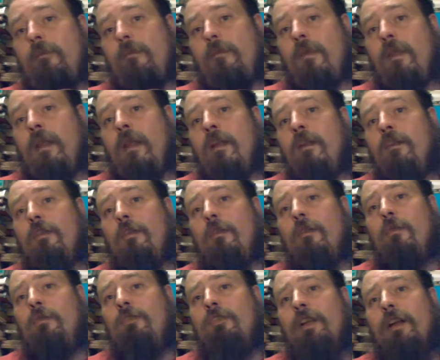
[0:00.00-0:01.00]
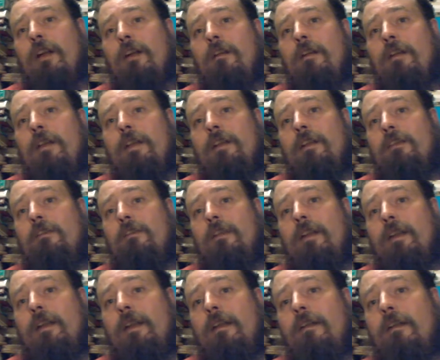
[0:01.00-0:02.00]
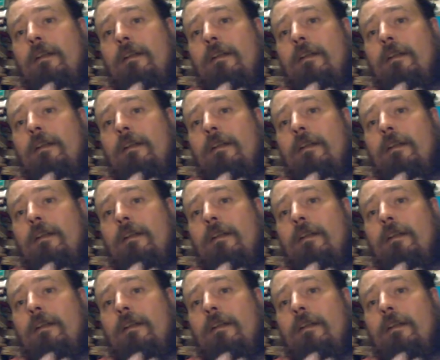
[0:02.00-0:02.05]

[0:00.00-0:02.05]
And also, in this video,